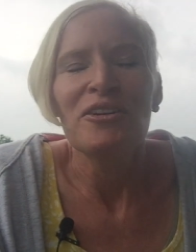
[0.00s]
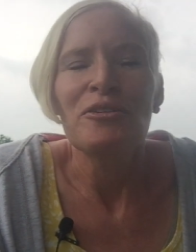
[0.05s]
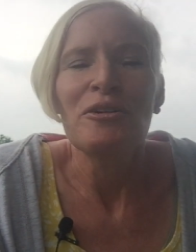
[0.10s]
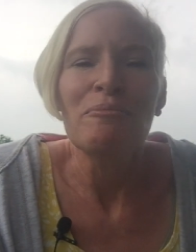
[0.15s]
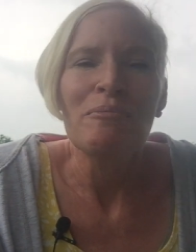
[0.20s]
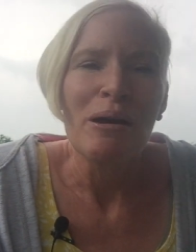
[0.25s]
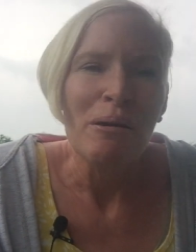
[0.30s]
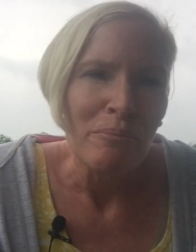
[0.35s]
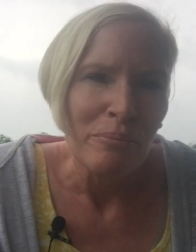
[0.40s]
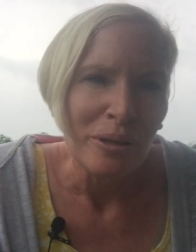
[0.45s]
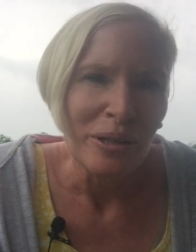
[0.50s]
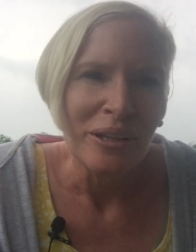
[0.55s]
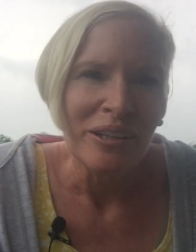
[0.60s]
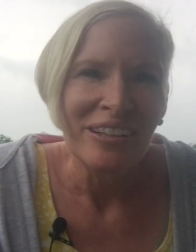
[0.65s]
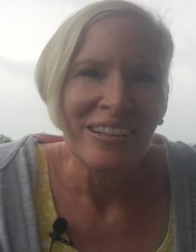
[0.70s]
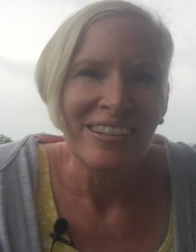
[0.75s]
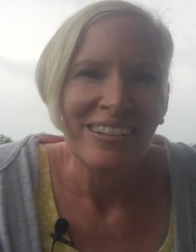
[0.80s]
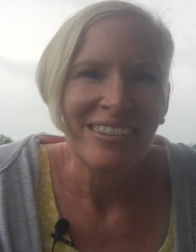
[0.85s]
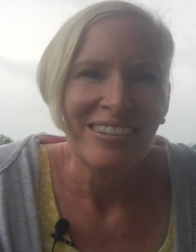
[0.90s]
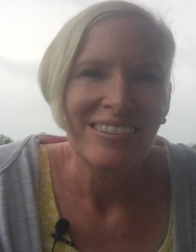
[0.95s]
Remember,
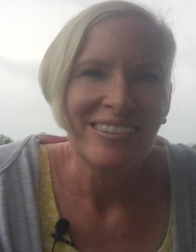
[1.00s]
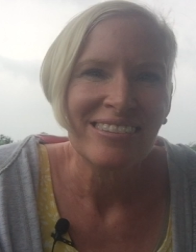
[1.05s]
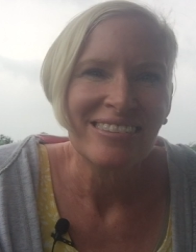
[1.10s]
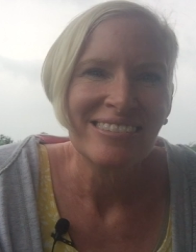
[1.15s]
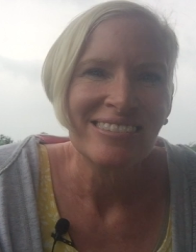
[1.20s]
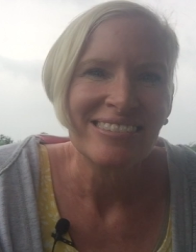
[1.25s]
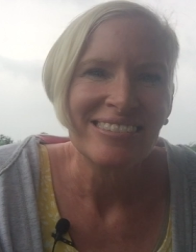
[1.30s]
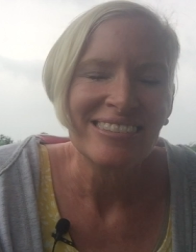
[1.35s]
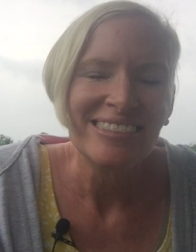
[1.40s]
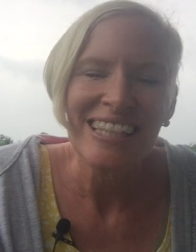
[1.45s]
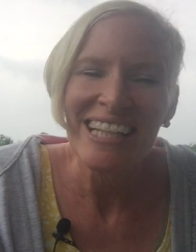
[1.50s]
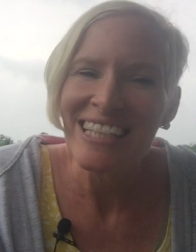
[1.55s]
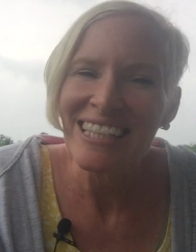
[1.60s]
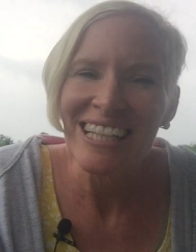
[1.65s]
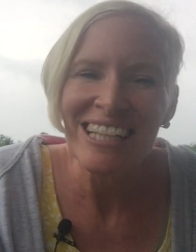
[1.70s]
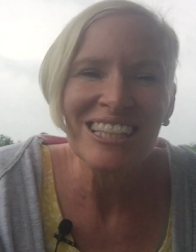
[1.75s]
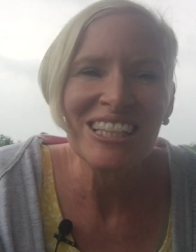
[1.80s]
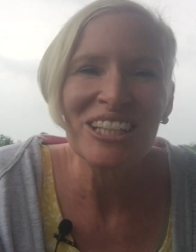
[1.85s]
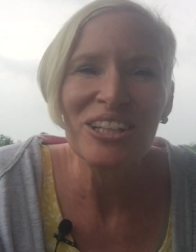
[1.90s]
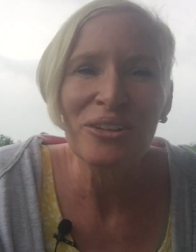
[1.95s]

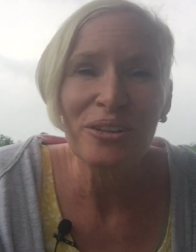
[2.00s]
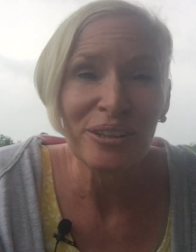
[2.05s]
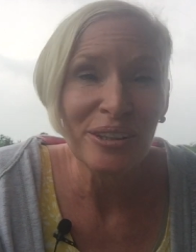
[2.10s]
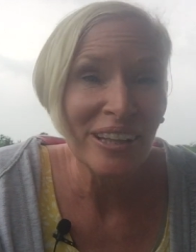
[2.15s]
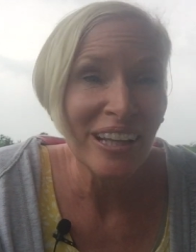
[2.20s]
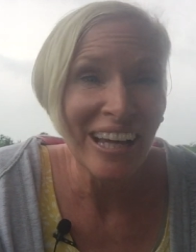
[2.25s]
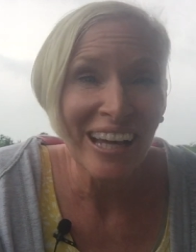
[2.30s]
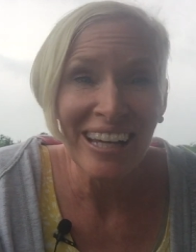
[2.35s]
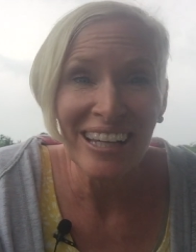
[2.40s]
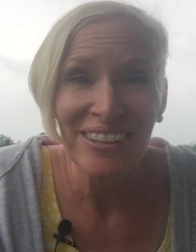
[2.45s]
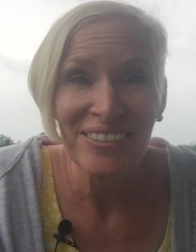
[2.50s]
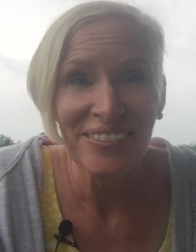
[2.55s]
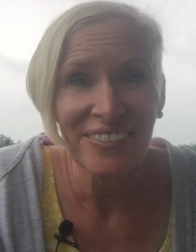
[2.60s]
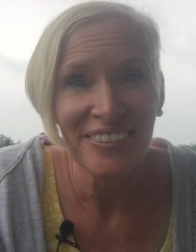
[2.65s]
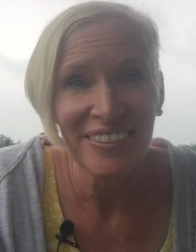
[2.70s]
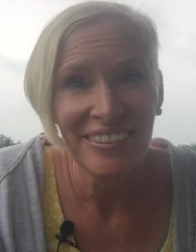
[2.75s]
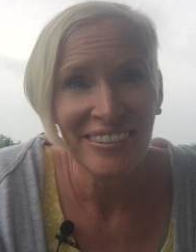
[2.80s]
this is your life.